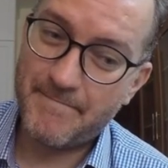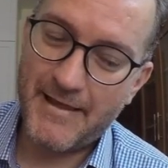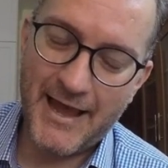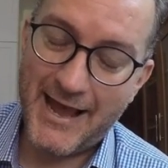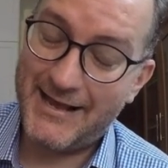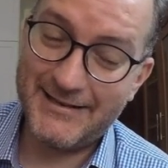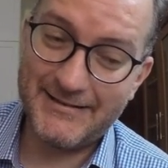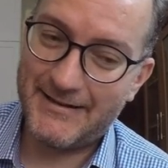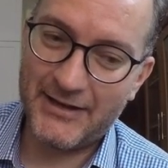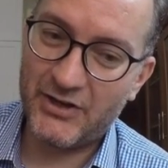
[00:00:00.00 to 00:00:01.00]
and
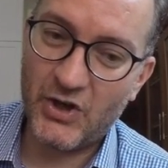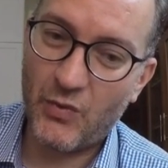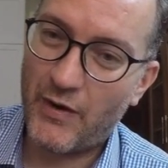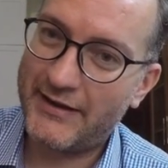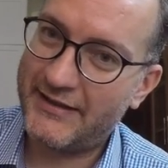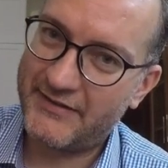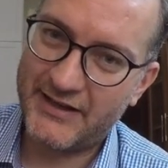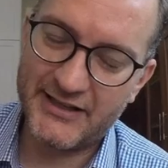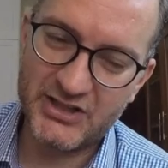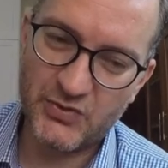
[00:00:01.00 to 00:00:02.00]
I don't know why they've done
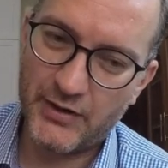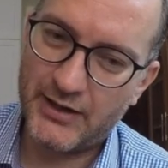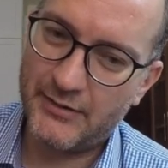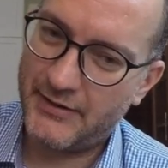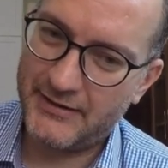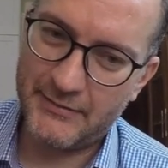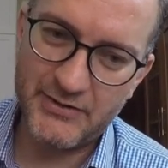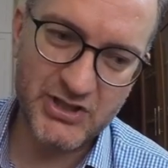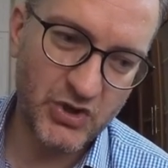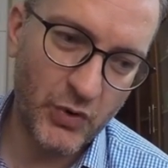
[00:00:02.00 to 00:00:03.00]
it this way, but let me
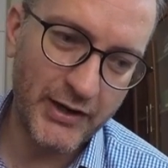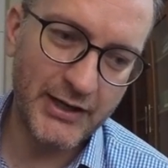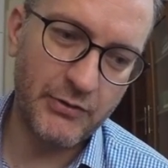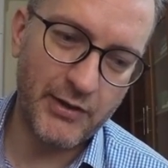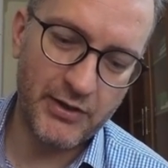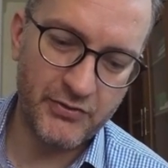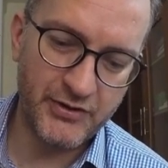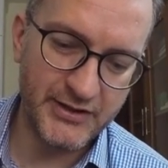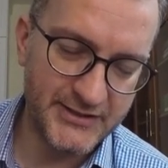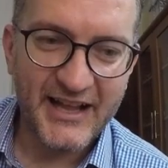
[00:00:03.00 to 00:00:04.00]
just quickly run through
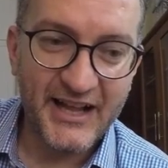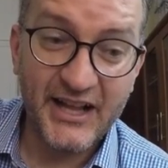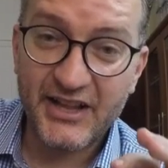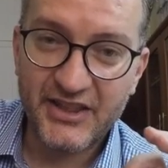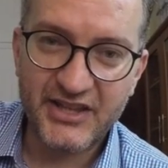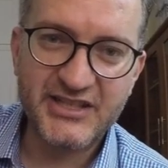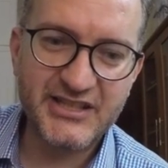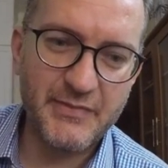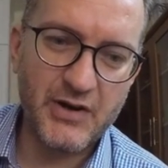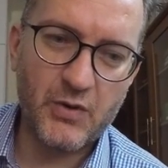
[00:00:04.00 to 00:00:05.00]
this. This is
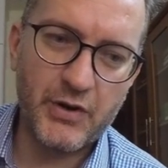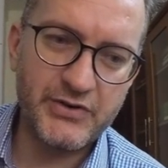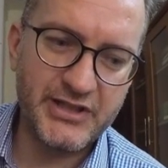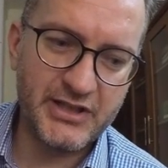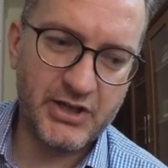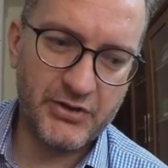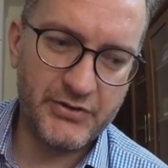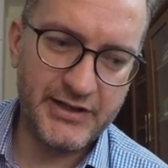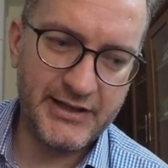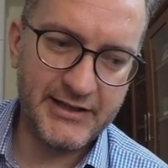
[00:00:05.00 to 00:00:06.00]
my quoting
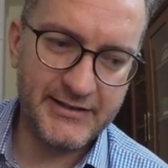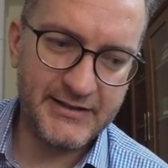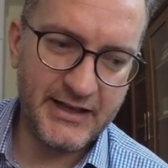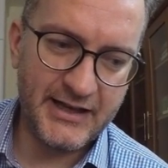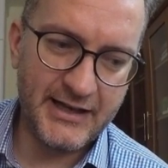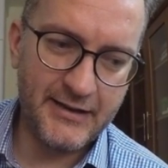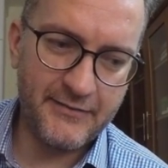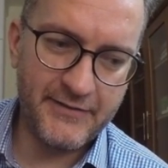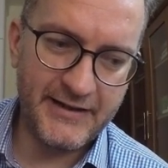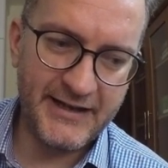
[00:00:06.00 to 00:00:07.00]
code here. I have an